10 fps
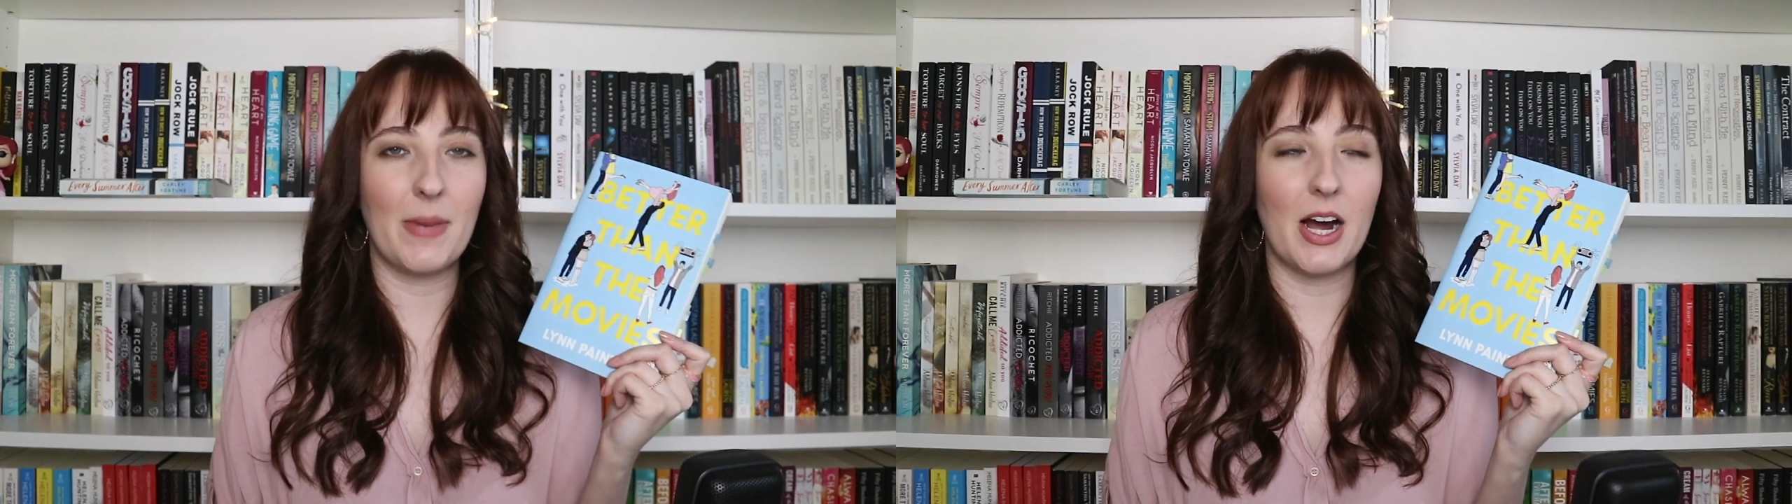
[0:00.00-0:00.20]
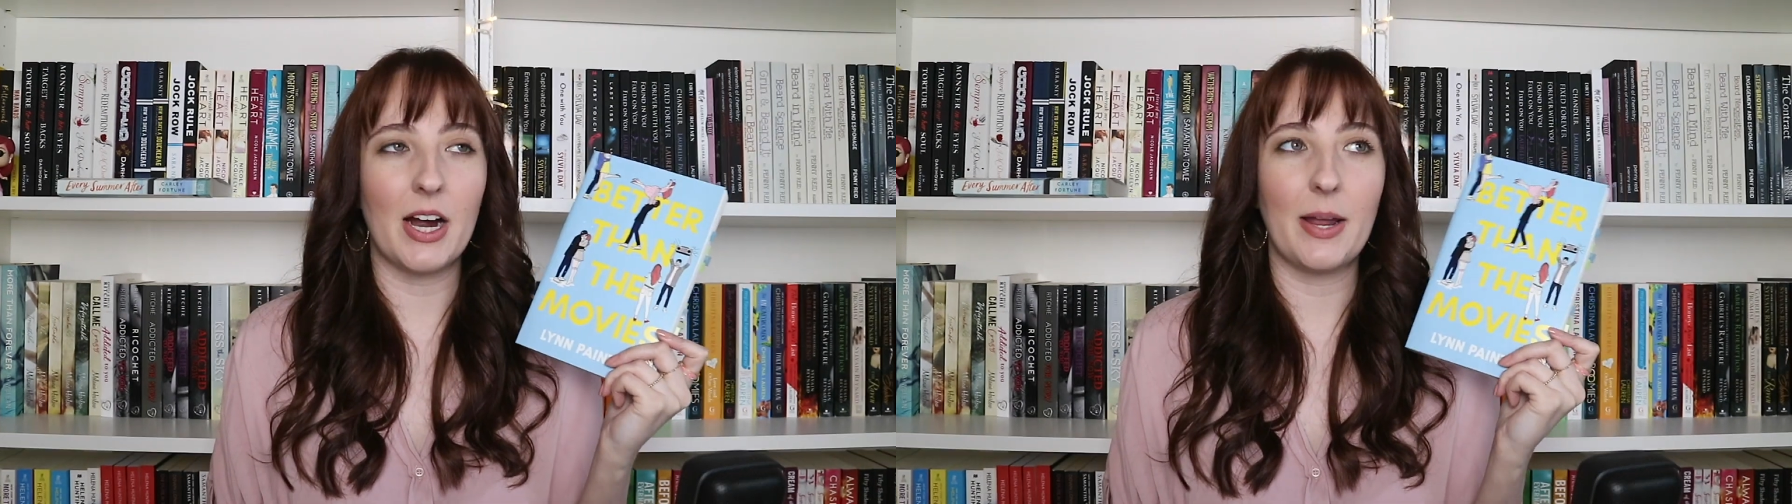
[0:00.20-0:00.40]

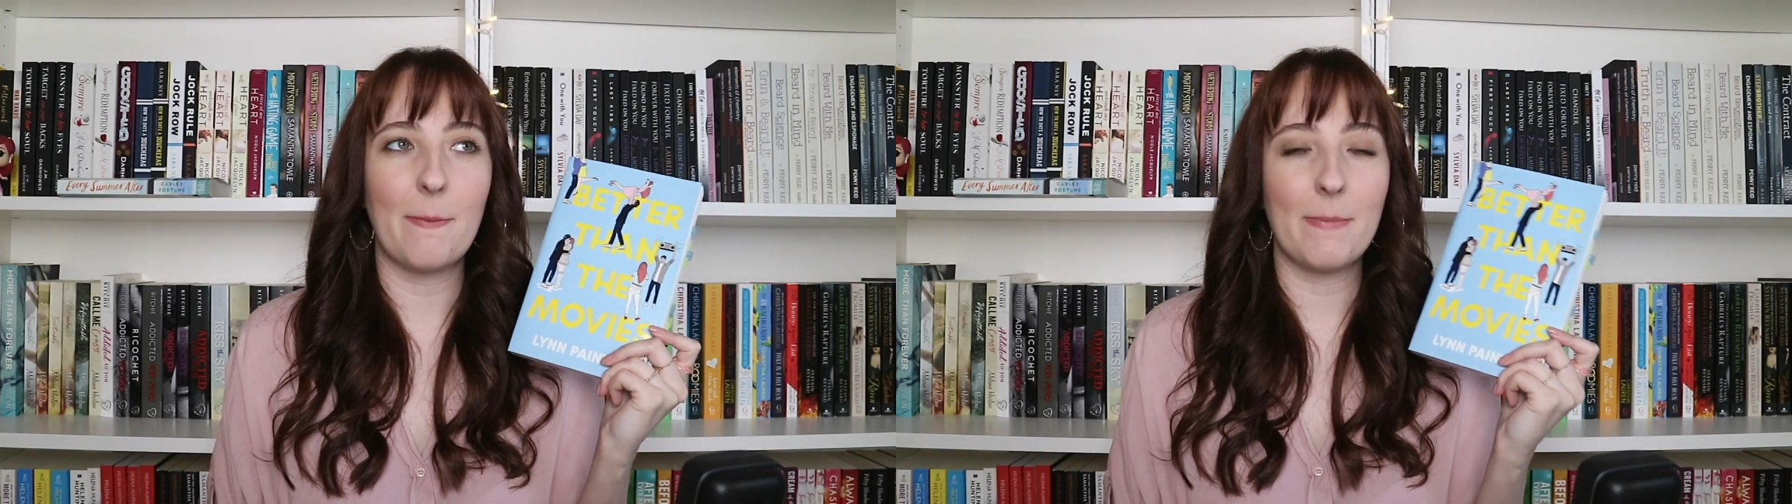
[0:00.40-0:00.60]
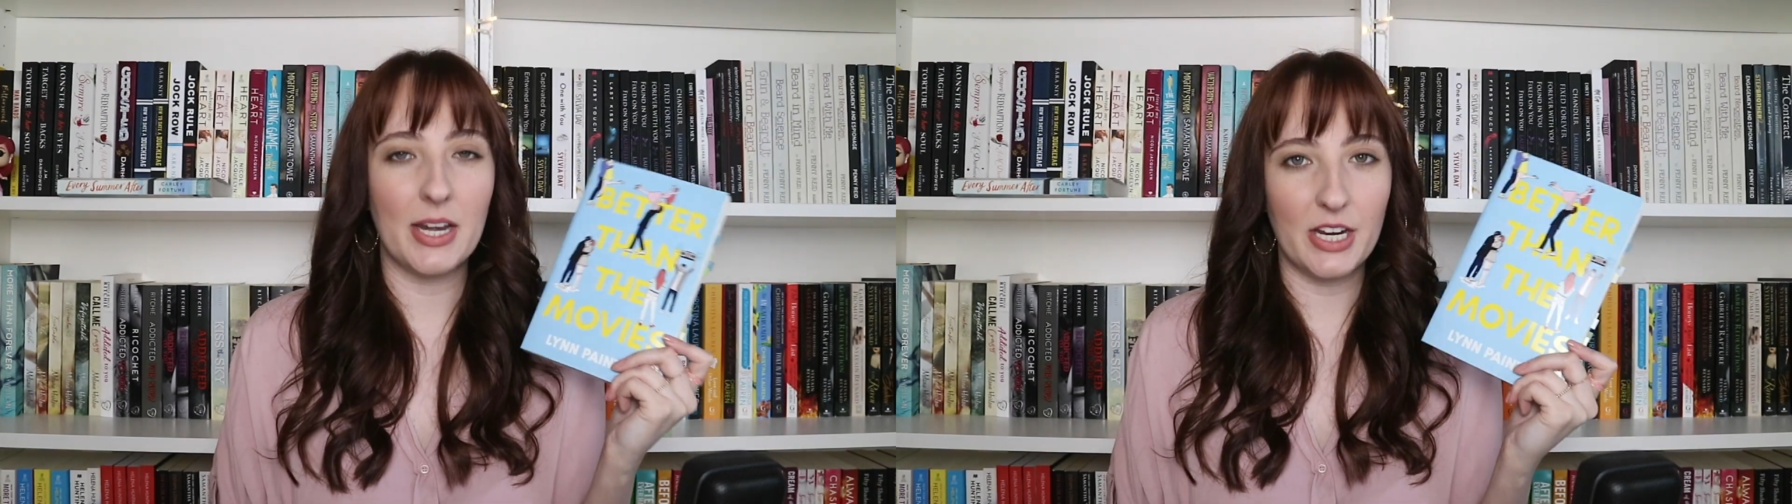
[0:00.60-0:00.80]
my
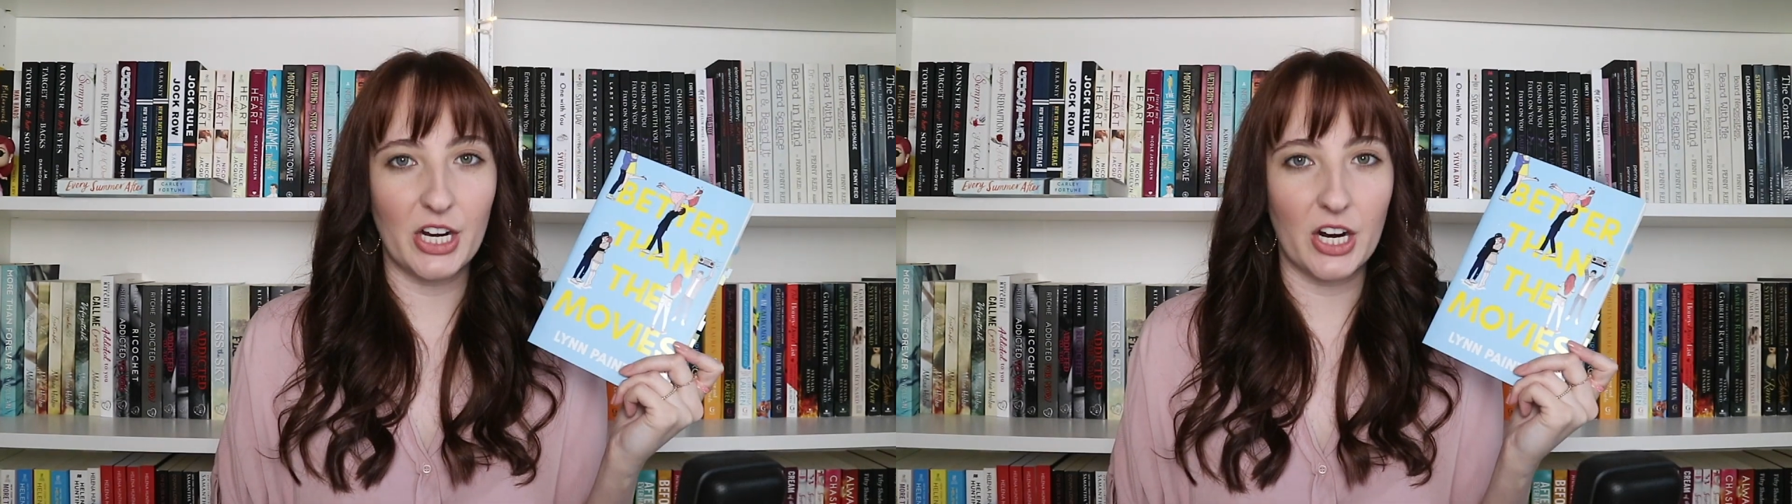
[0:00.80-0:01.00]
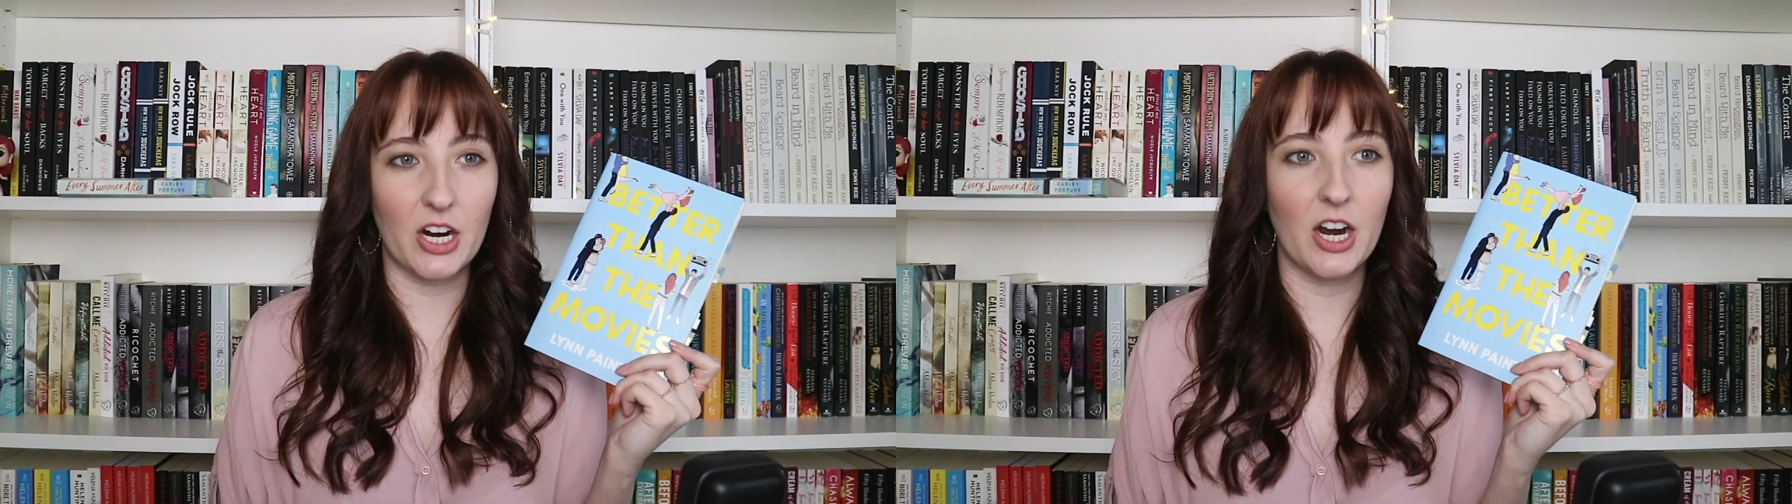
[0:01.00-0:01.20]

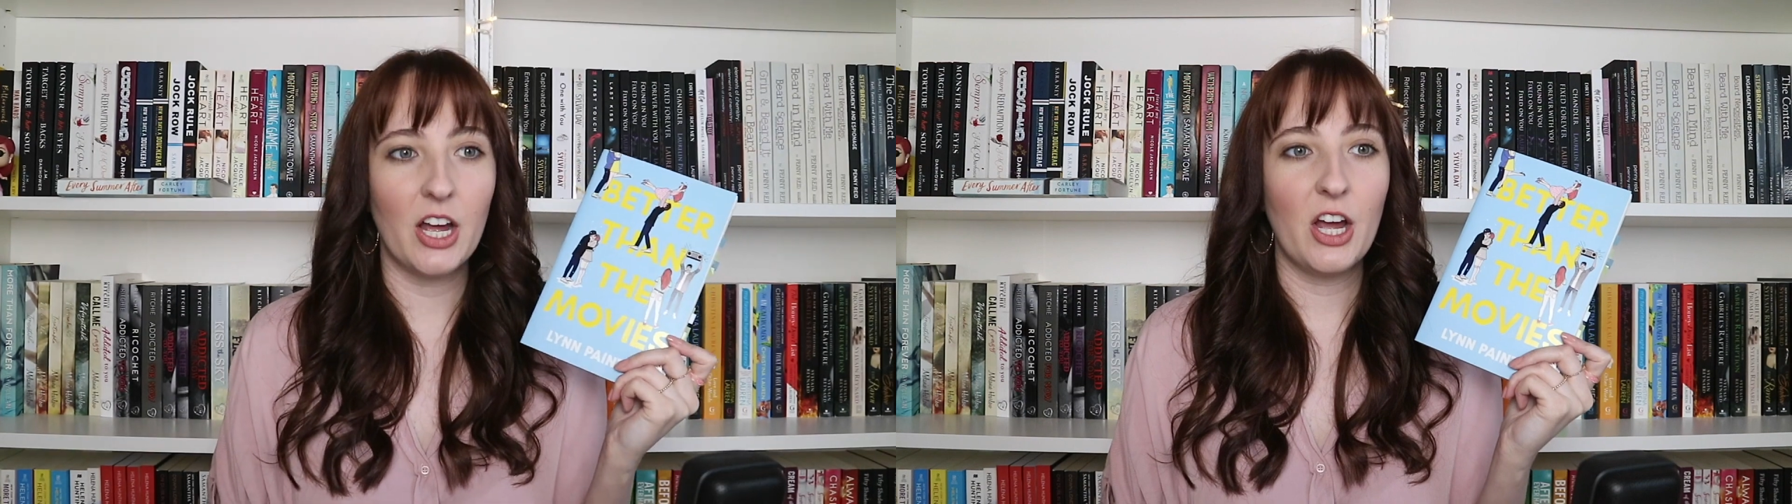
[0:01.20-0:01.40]
mid-year